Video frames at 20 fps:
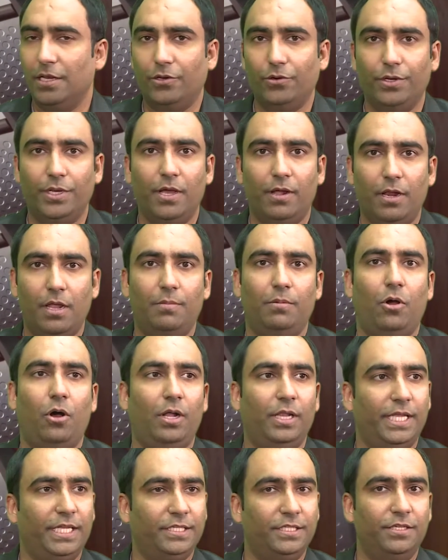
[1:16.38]
to develop
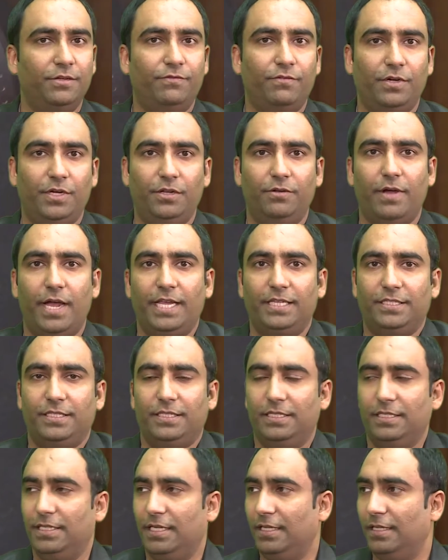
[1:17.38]
all these different
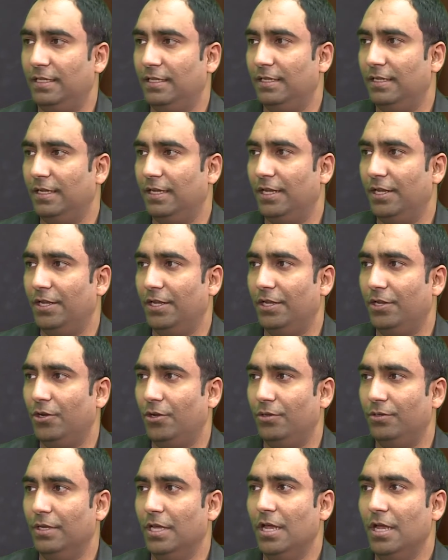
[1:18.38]
devices
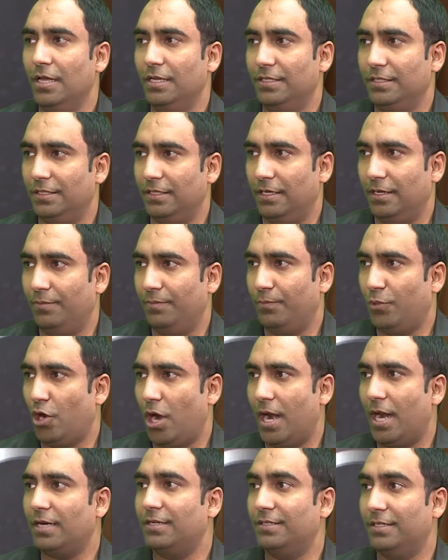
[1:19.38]
and
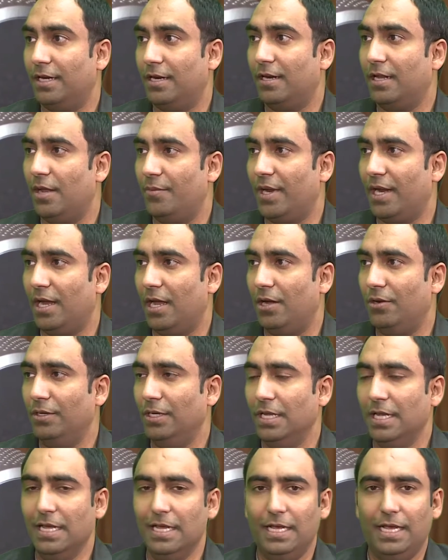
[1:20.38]
products that are coming out.
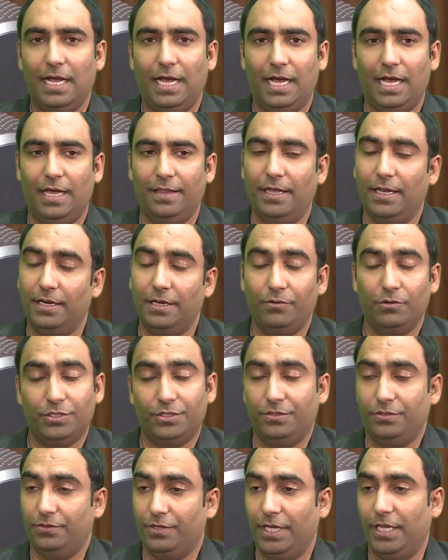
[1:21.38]
That it
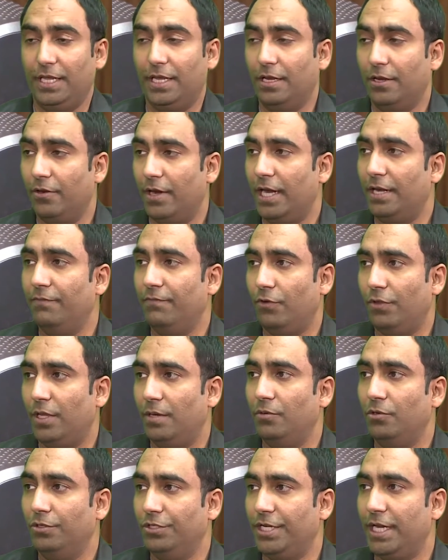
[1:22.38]
was really great for
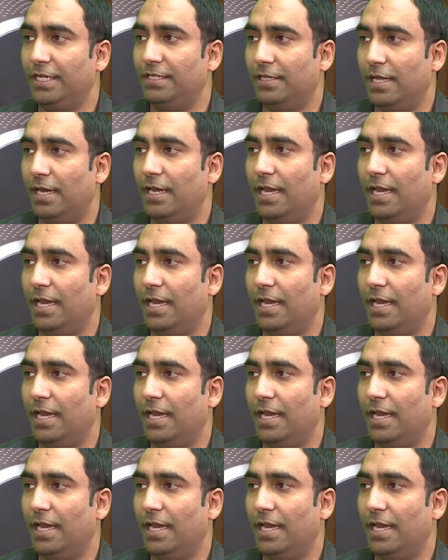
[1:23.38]
them to change that